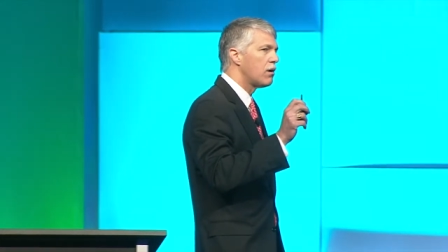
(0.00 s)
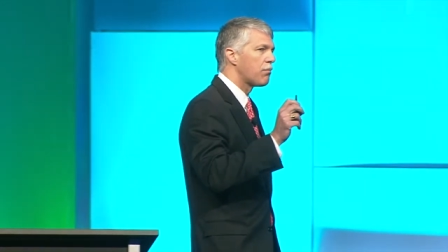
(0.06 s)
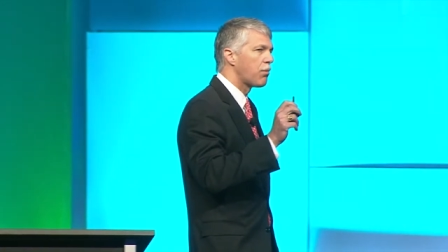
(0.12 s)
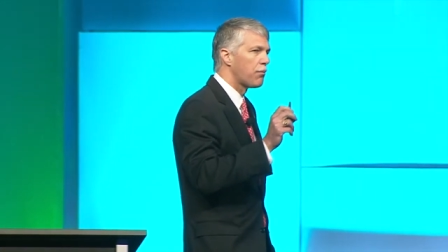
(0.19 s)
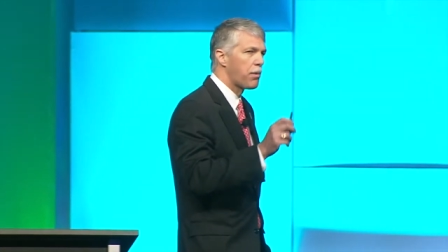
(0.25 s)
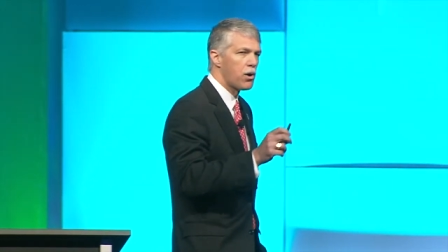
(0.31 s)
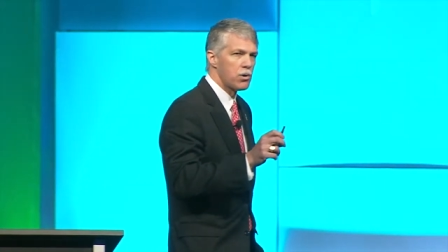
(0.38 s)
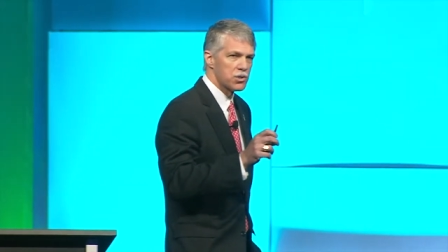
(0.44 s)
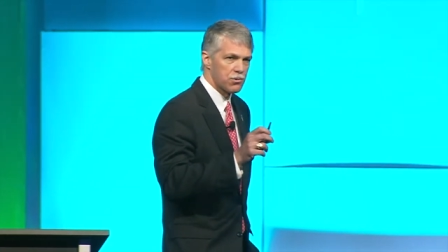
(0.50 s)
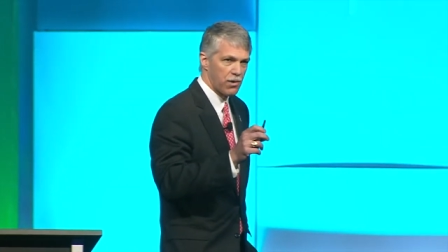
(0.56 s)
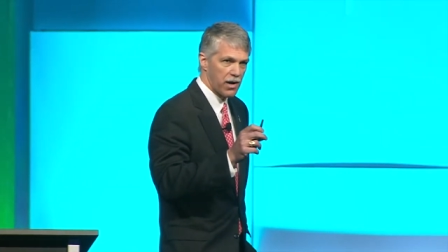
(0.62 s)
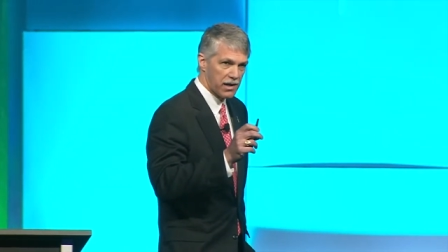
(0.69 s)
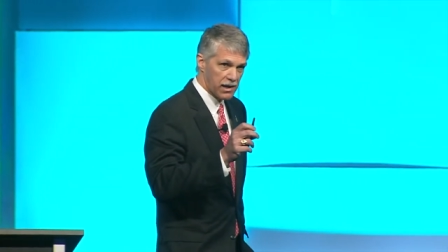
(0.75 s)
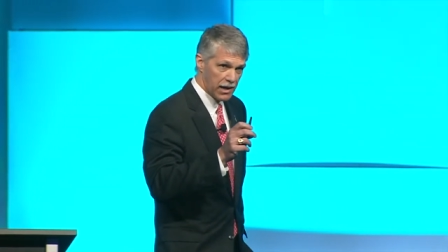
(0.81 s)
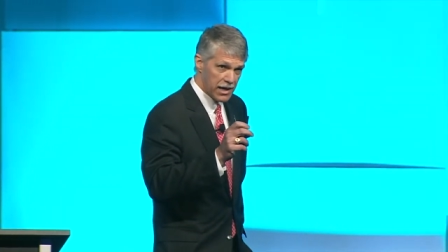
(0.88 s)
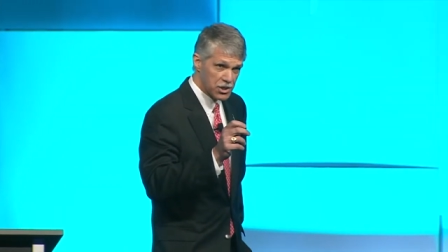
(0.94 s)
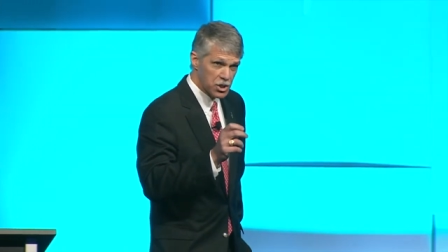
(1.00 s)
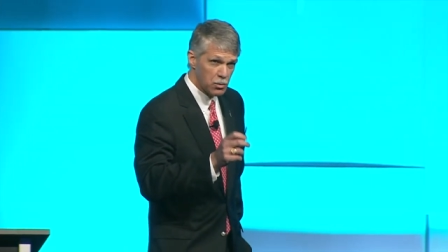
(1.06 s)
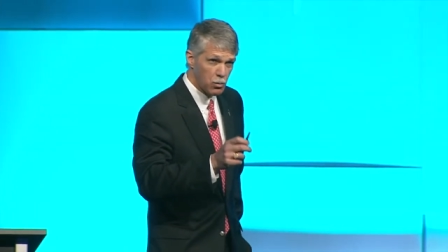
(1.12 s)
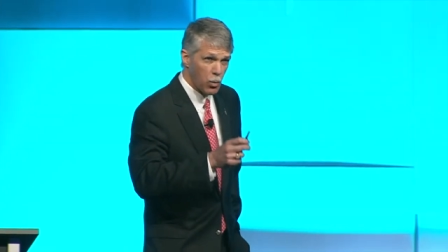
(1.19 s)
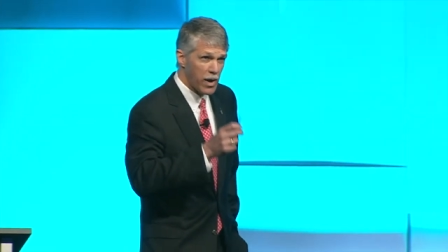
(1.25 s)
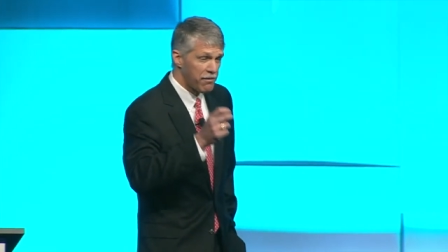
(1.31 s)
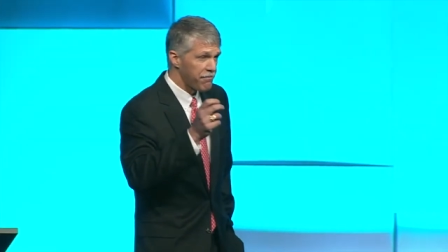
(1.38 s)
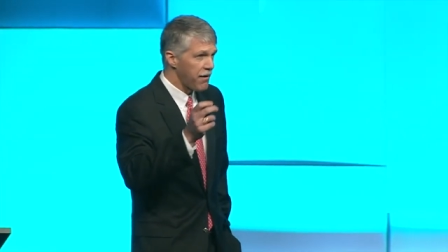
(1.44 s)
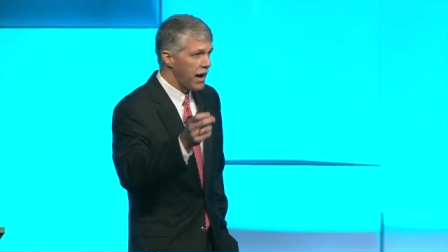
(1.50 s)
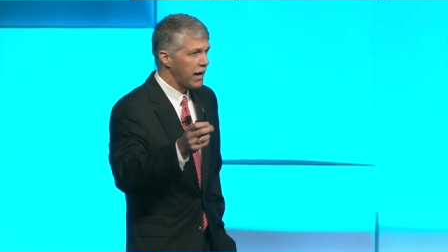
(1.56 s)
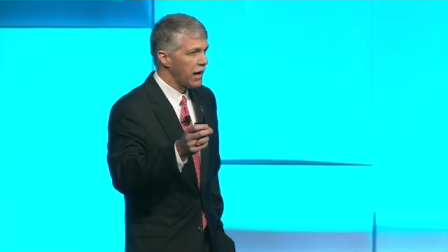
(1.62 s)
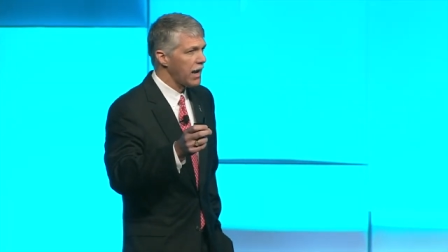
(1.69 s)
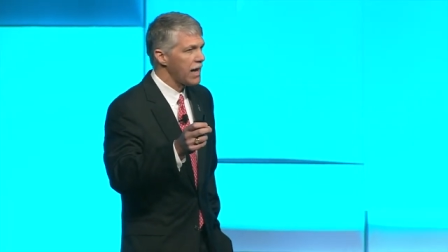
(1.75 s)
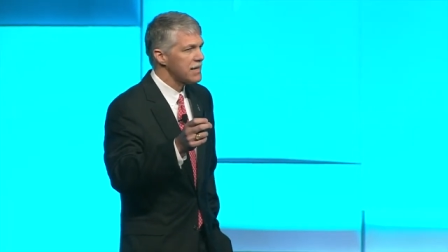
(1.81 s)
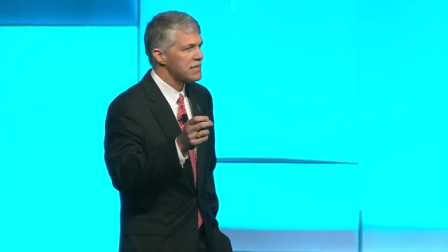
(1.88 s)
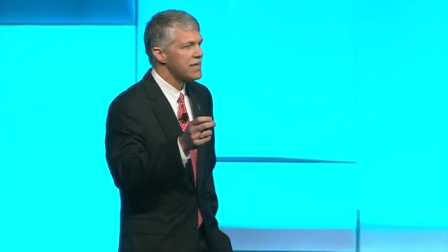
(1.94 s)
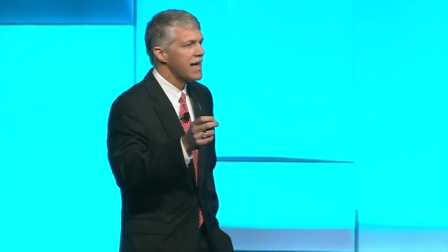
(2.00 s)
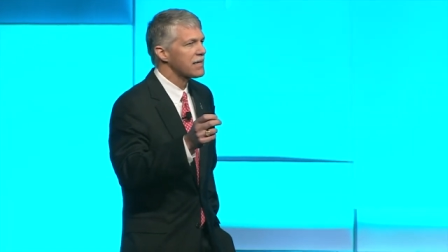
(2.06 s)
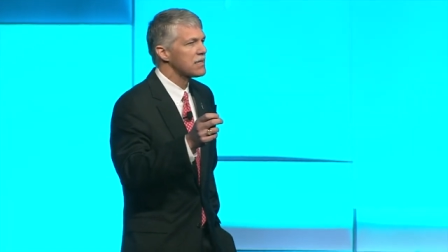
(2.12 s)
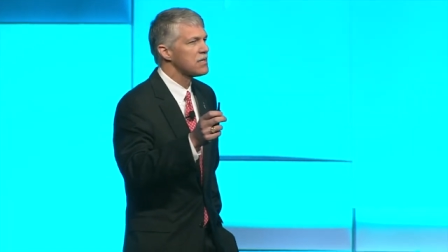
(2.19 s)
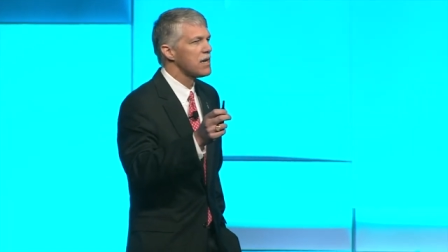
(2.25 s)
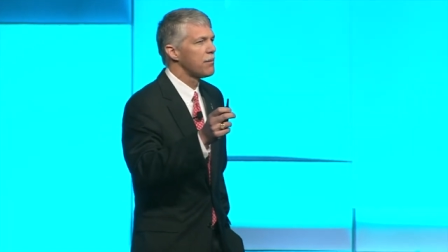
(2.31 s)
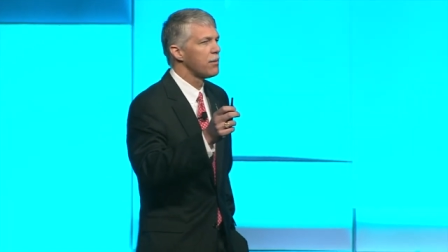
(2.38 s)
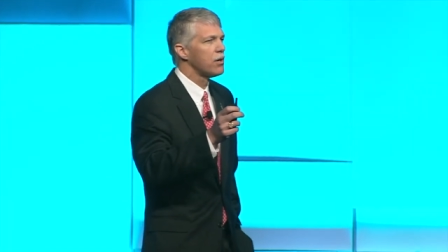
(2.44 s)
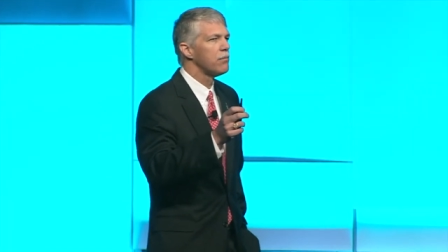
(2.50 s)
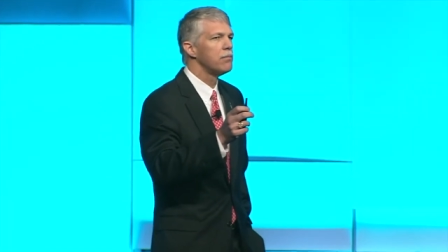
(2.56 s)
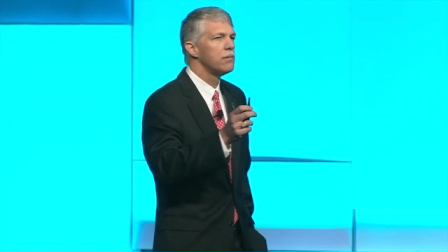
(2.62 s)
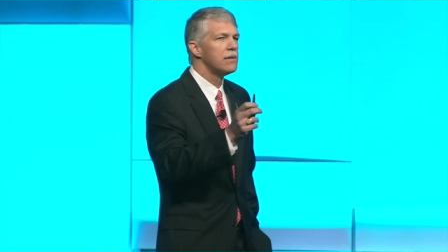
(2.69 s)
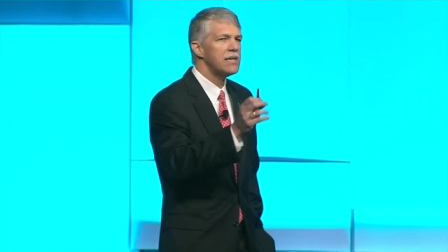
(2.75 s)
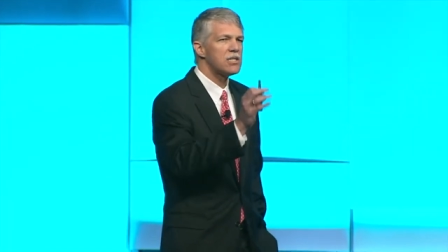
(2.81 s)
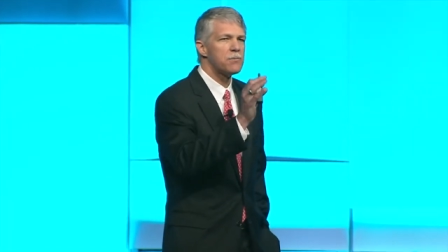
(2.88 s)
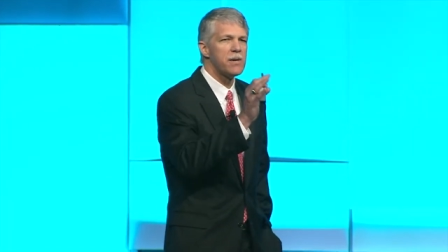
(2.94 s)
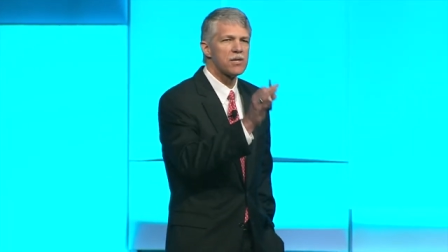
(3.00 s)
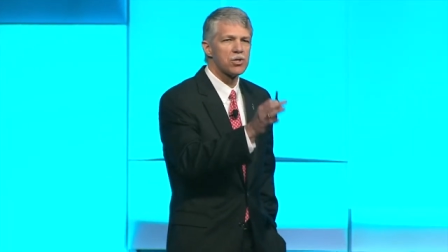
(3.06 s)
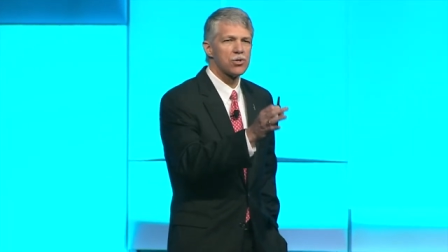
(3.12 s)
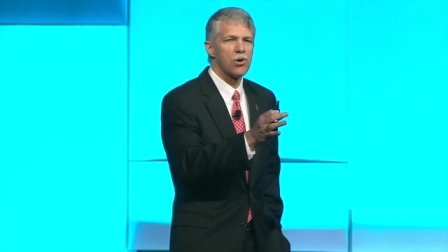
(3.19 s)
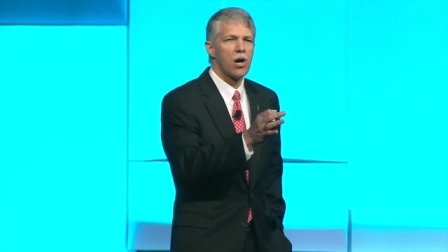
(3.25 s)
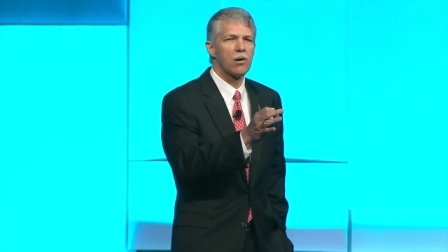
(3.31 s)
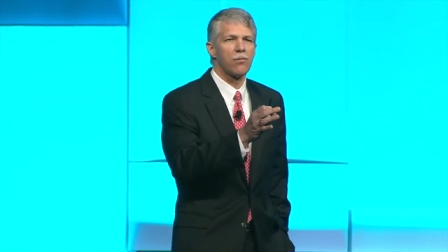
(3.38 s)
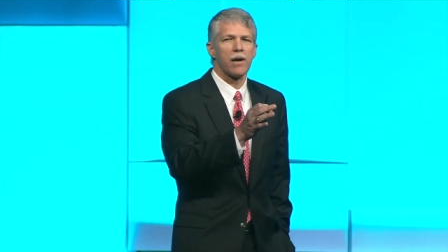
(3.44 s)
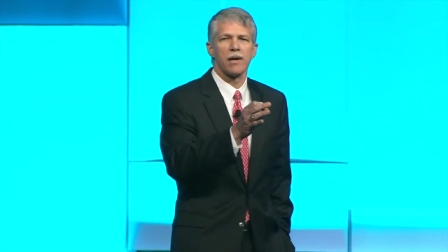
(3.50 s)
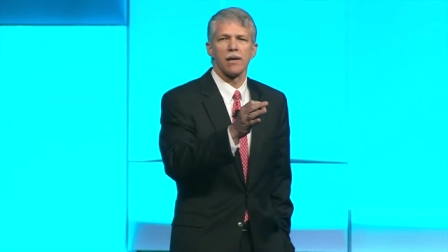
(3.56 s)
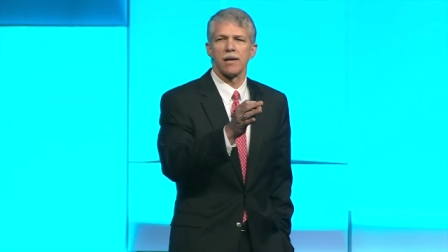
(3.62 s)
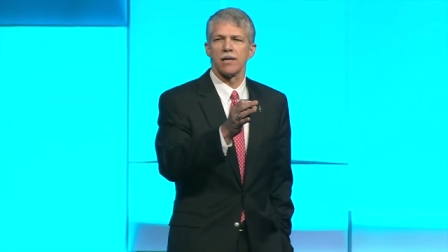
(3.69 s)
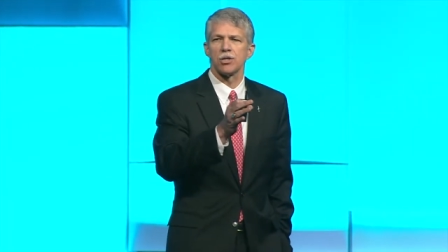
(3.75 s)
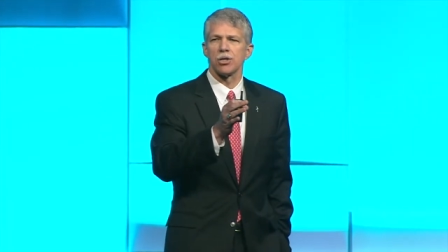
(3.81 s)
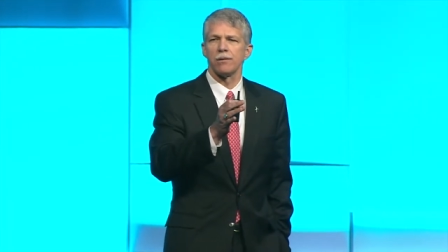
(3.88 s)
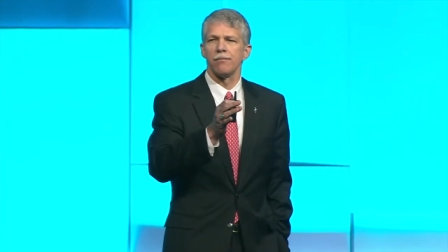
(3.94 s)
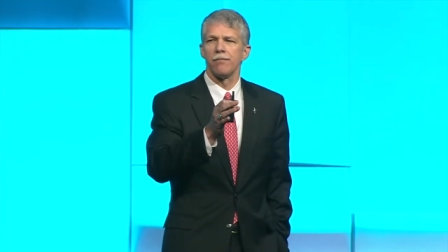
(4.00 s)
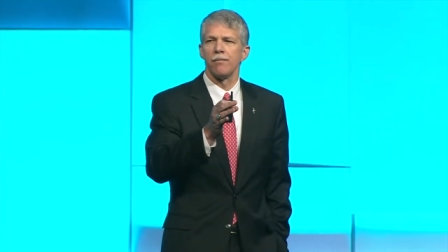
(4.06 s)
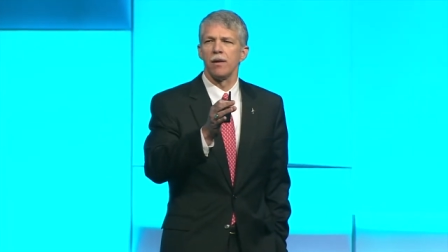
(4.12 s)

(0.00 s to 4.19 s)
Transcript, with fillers: proposed regulation, when finalized next summer, needs to be a strong regulation.